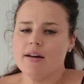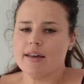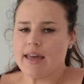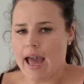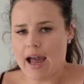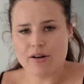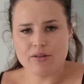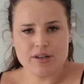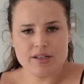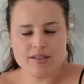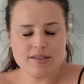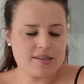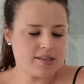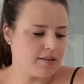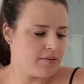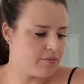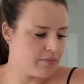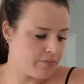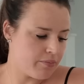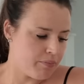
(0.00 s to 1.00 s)
carrots
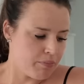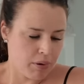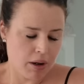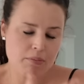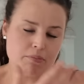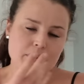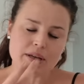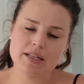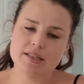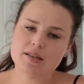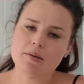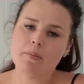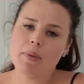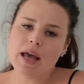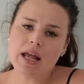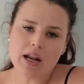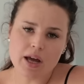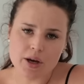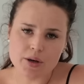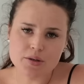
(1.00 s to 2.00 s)
and plumping some
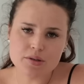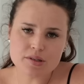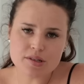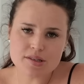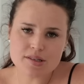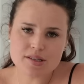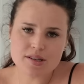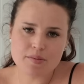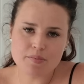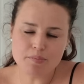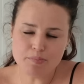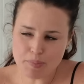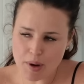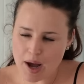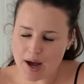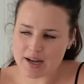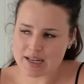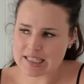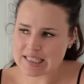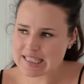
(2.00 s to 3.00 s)
pillows,
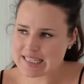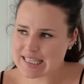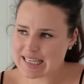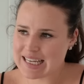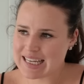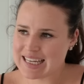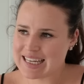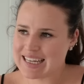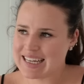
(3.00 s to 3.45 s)
but